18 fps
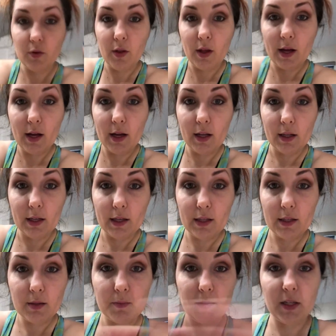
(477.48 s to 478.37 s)
that
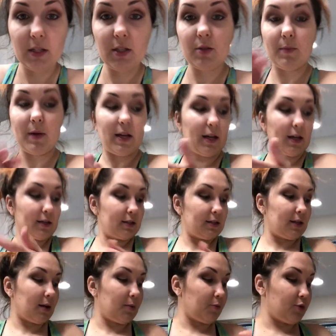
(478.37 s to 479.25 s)
leads me to my next
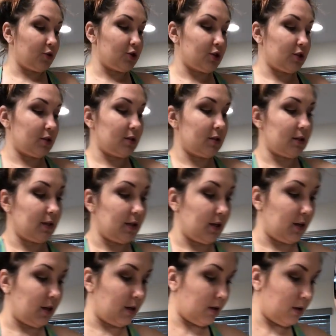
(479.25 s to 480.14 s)
step, which is
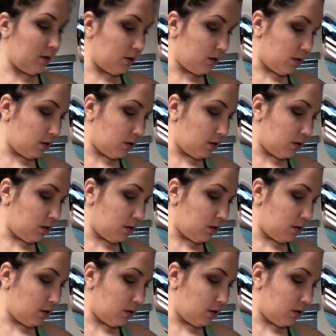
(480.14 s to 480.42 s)
the